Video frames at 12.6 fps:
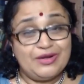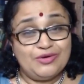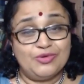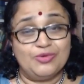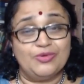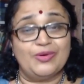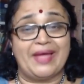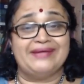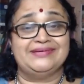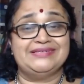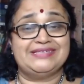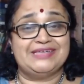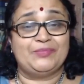who
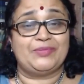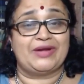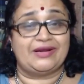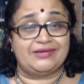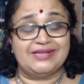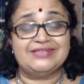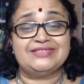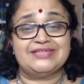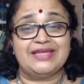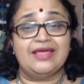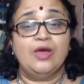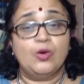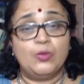enter
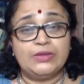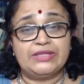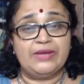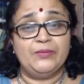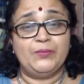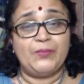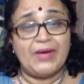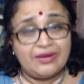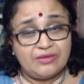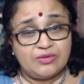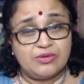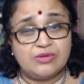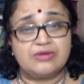pregnancy with an
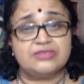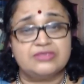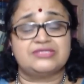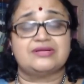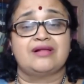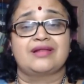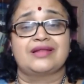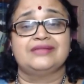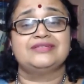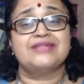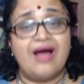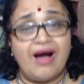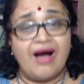impaired glucose
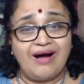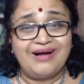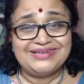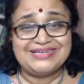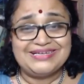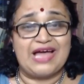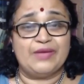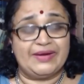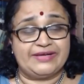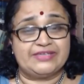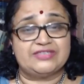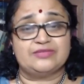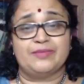tolerance or
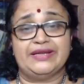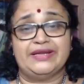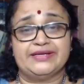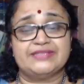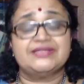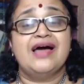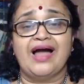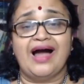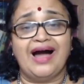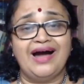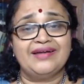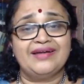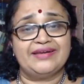diabetes mellitus
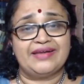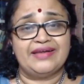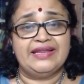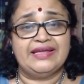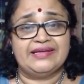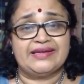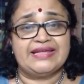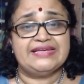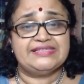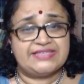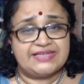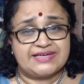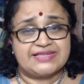are at an
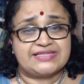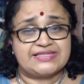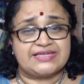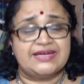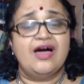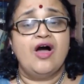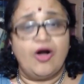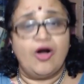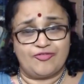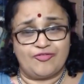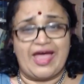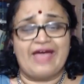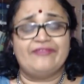increased risk of
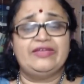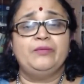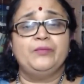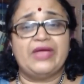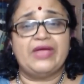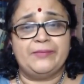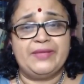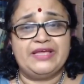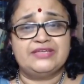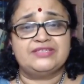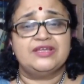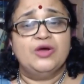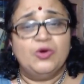having
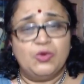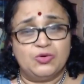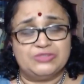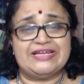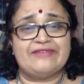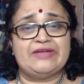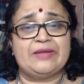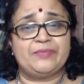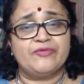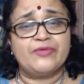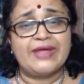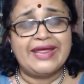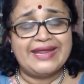babies who develop
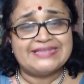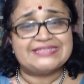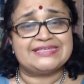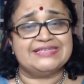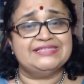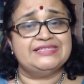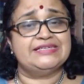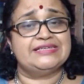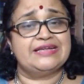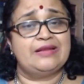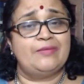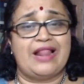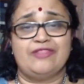various
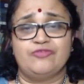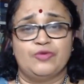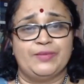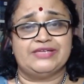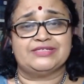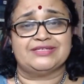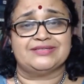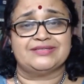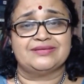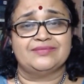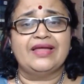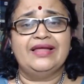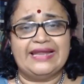congenital malformations.
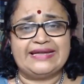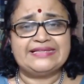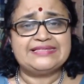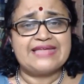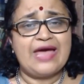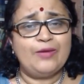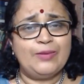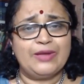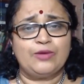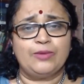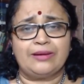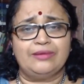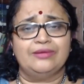Let us have a
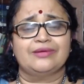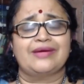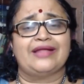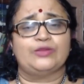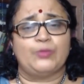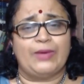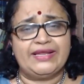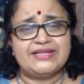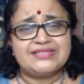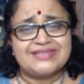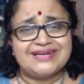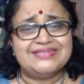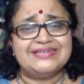quick look at the various
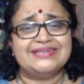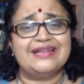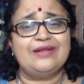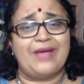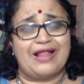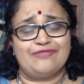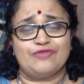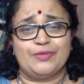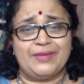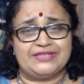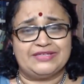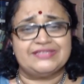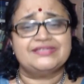congenital
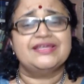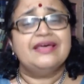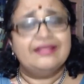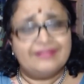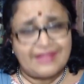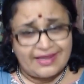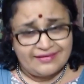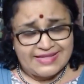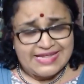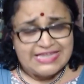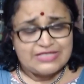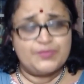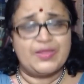malformations that
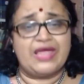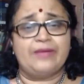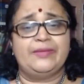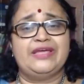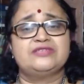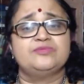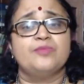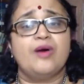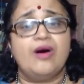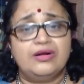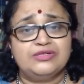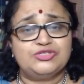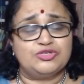these babies
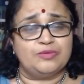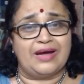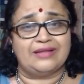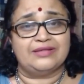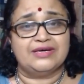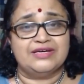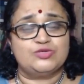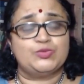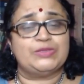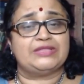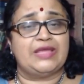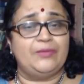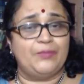born to mothers
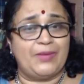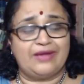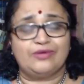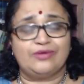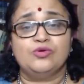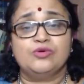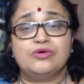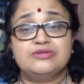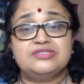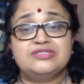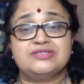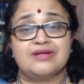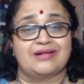with impaired
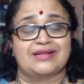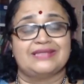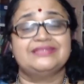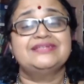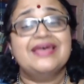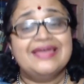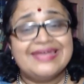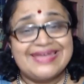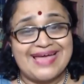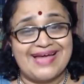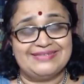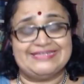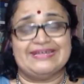glucose tolerance
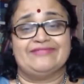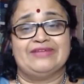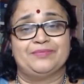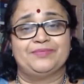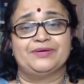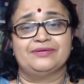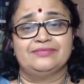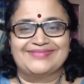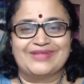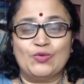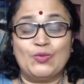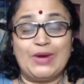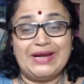can develop.
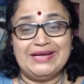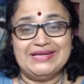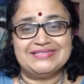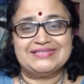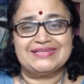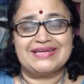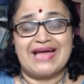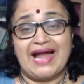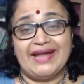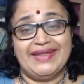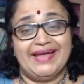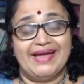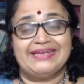One is
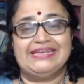cardiac